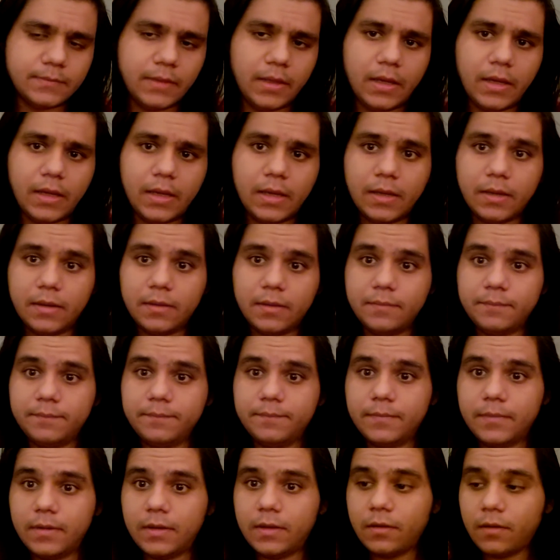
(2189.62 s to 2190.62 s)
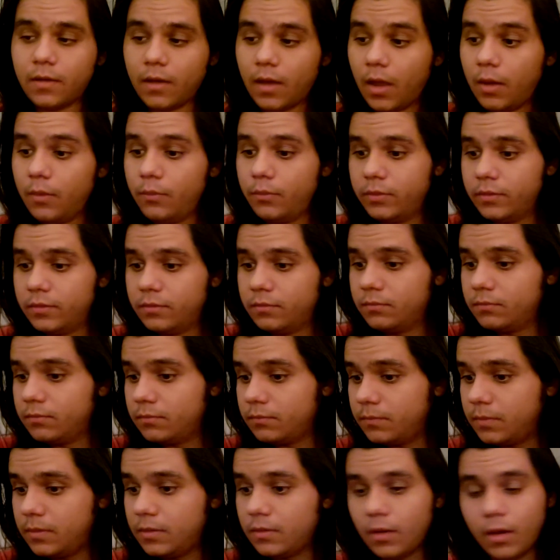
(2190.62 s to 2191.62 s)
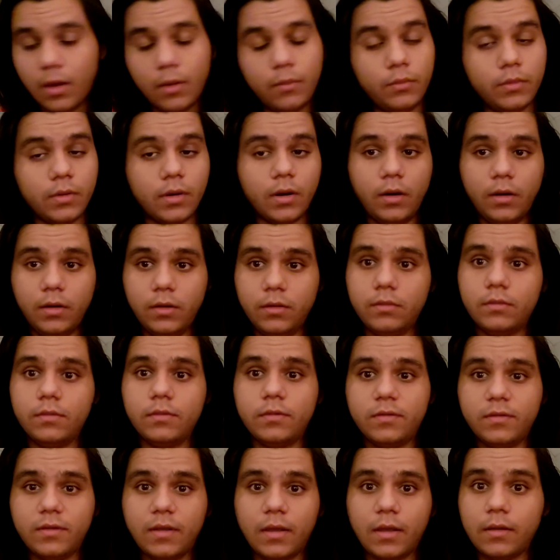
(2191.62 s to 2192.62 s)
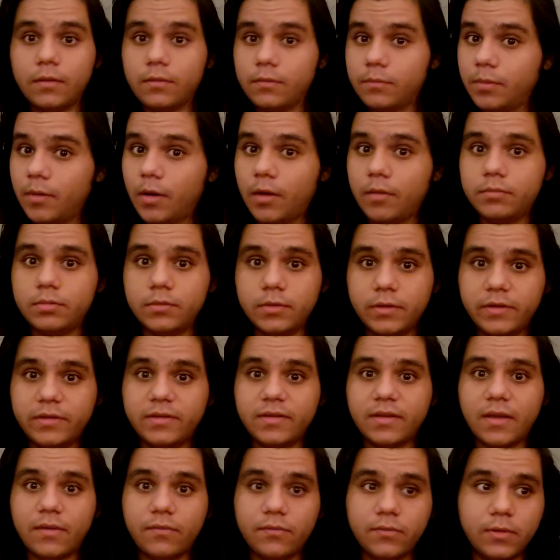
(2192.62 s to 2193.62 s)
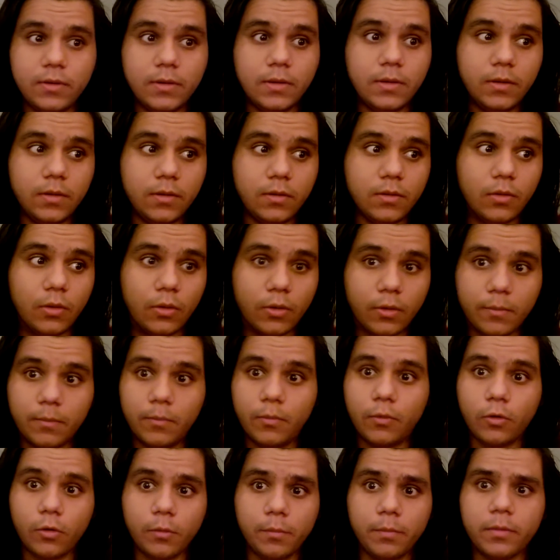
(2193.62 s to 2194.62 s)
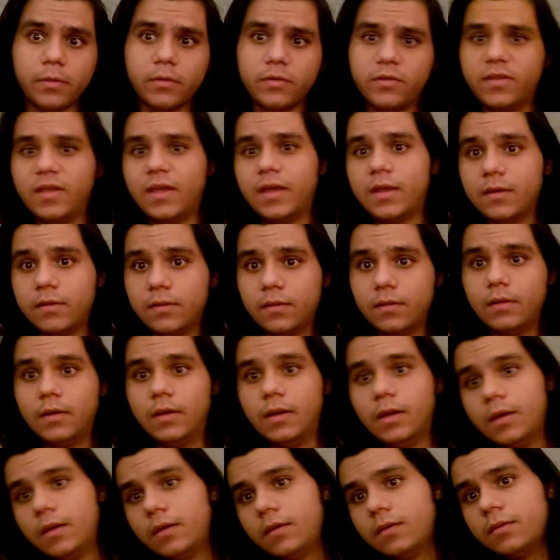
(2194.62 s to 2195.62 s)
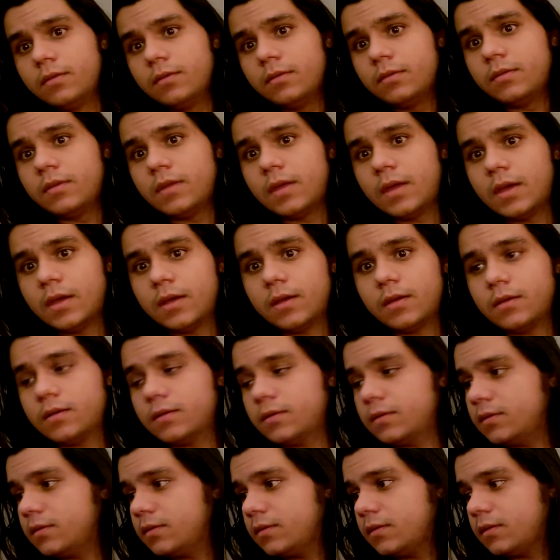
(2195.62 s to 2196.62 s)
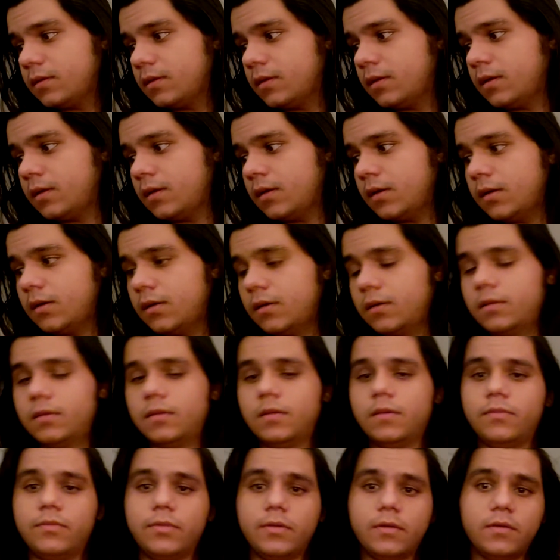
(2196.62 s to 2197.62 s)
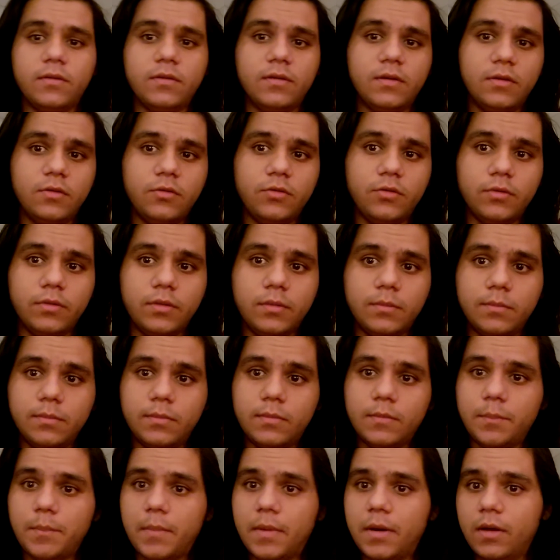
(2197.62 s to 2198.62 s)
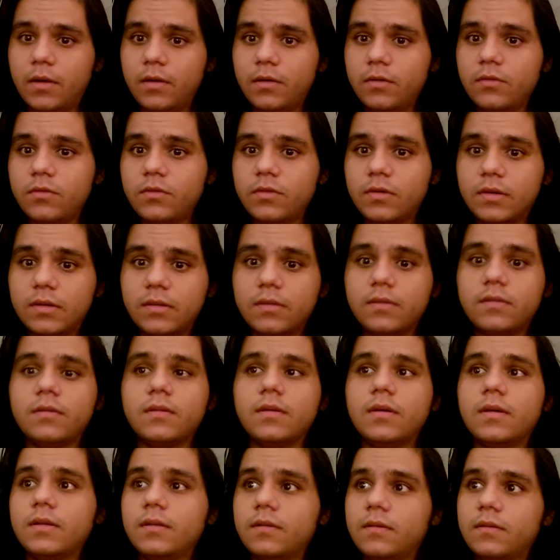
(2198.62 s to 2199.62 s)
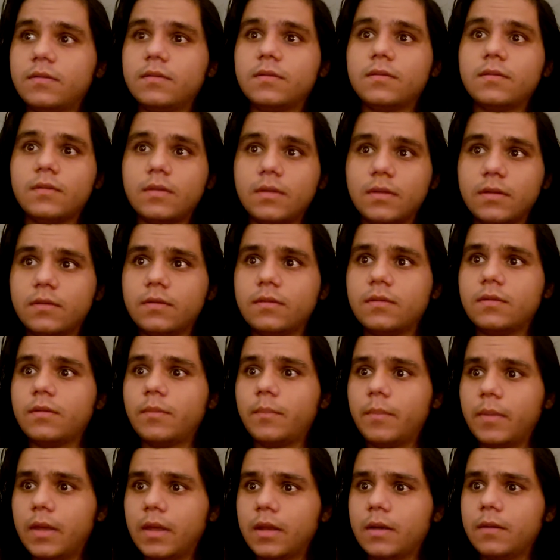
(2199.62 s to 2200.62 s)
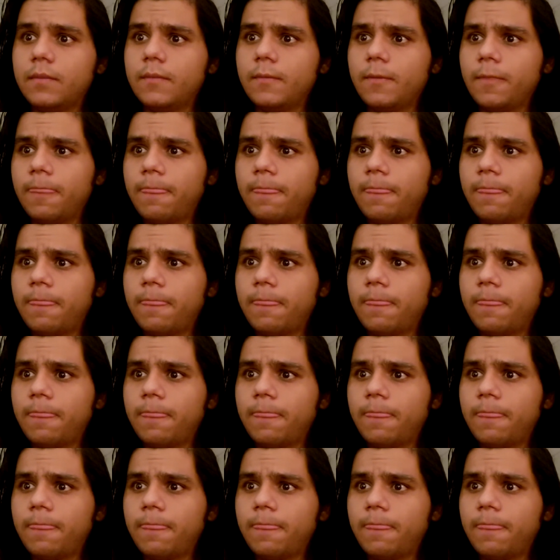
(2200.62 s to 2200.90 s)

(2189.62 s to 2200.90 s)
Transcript: um, I would be, I would argue to say probably 70 or more percent that uh, if there's an issue in marriage, it's it's it's the men.